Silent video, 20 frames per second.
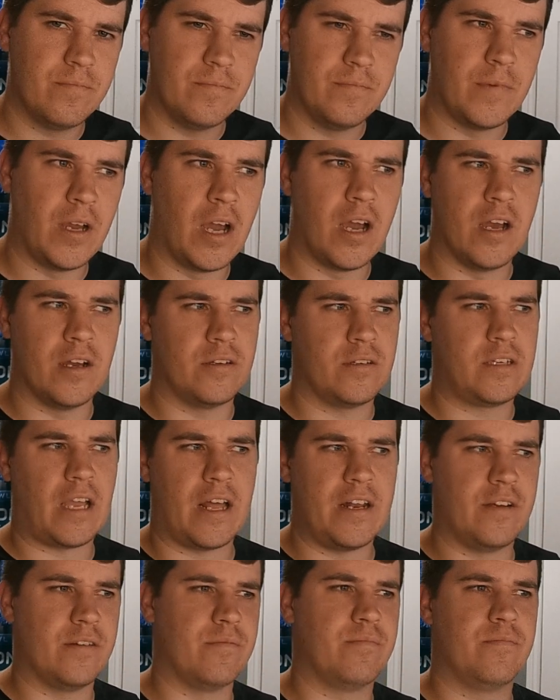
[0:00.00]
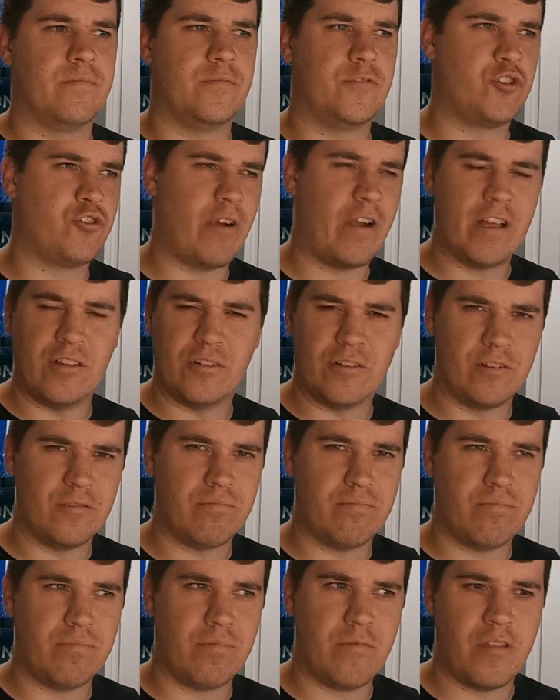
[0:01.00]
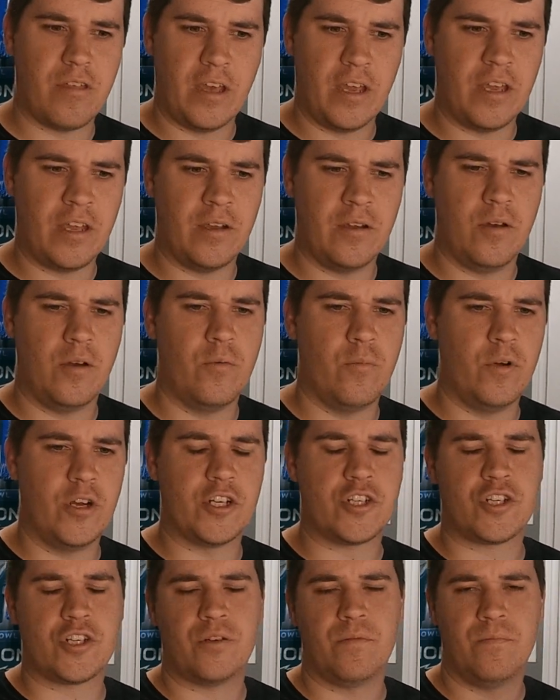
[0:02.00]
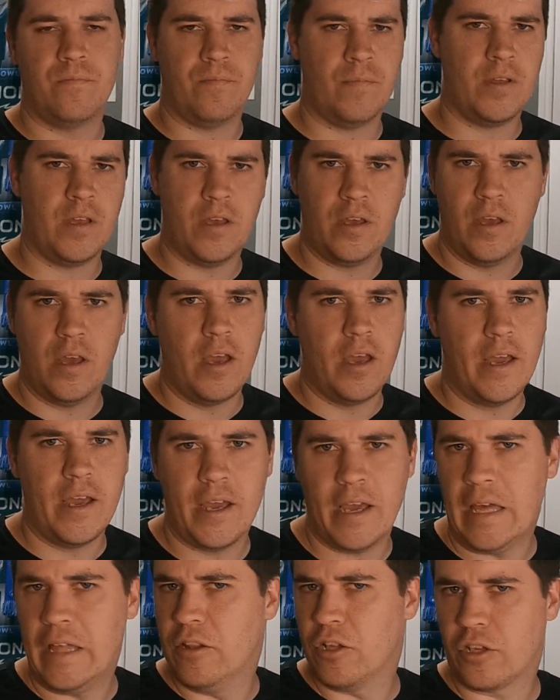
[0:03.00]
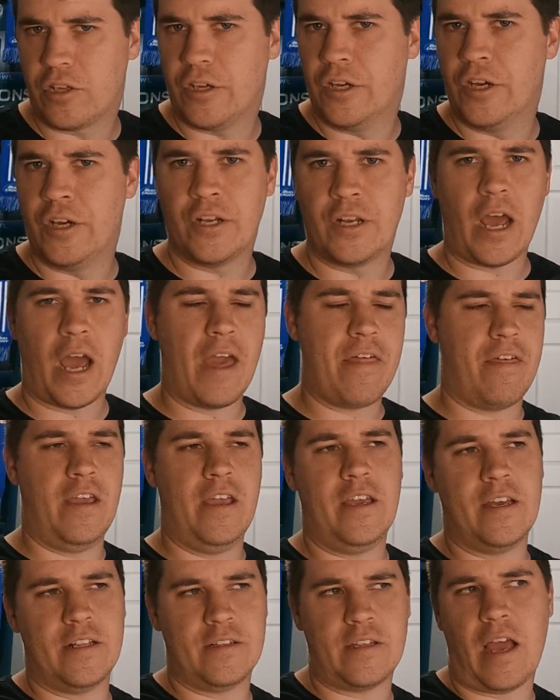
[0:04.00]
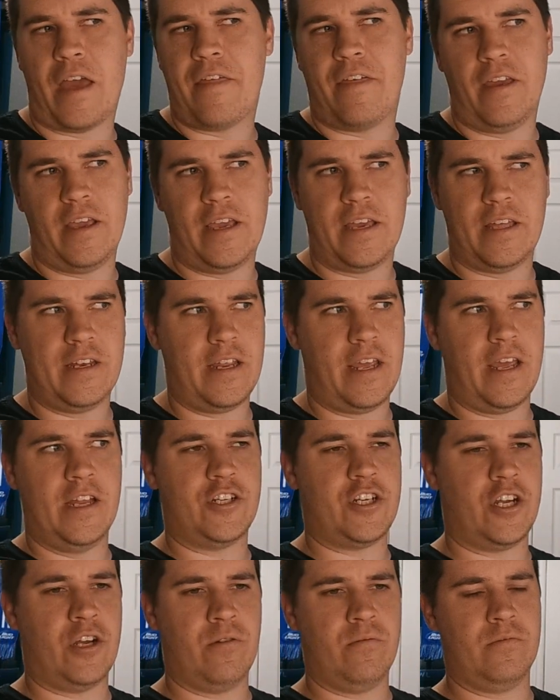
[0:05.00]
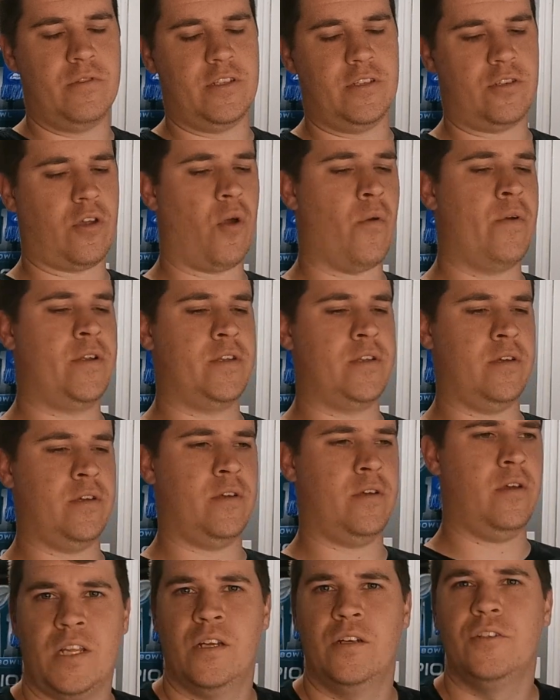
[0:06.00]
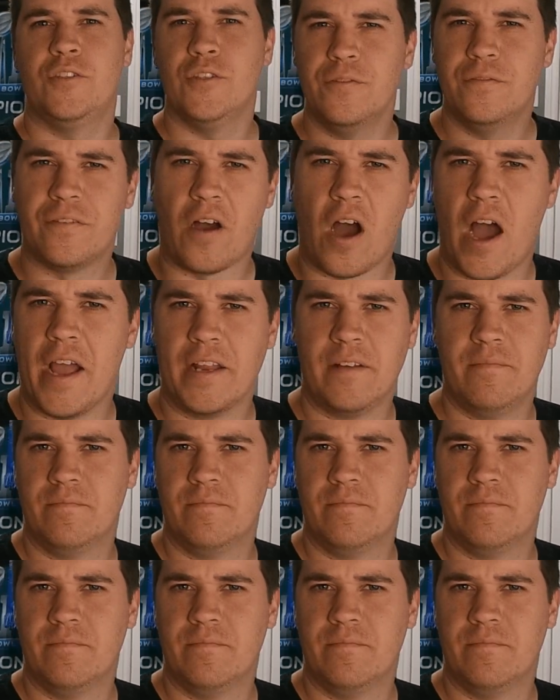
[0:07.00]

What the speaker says: kind of trailer thing, which it looked good. I think Indiana Jones is going to do fine.